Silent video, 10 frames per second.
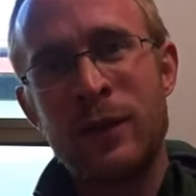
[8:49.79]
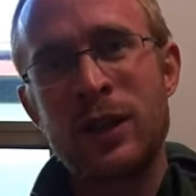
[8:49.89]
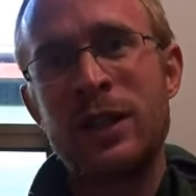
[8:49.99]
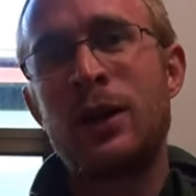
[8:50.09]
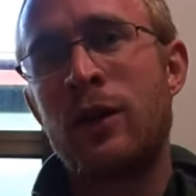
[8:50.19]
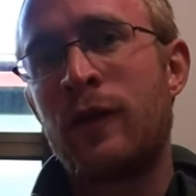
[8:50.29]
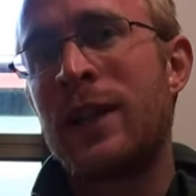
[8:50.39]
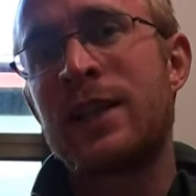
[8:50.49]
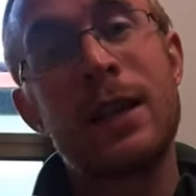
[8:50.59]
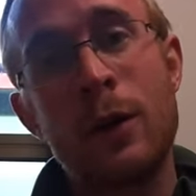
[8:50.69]
if you're sitting on the
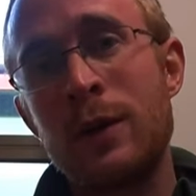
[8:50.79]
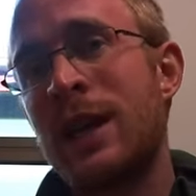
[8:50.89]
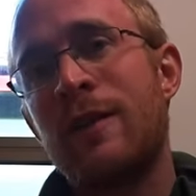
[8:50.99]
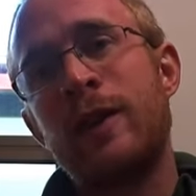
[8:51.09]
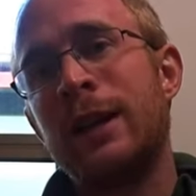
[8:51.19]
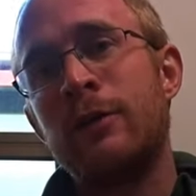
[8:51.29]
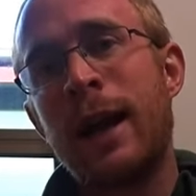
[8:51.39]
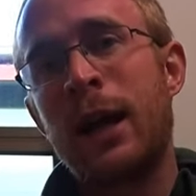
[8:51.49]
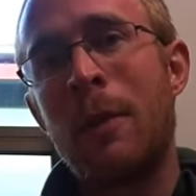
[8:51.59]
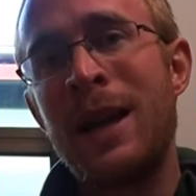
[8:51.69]
fence, then I would definitely
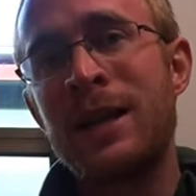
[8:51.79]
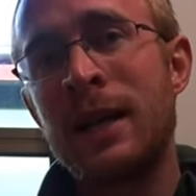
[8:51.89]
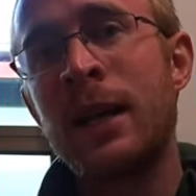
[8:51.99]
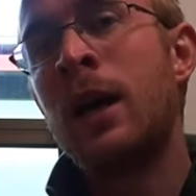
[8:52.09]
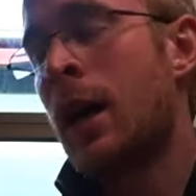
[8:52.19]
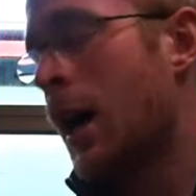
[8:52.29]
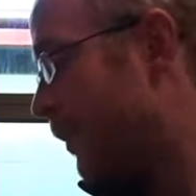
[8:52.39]
recommend it.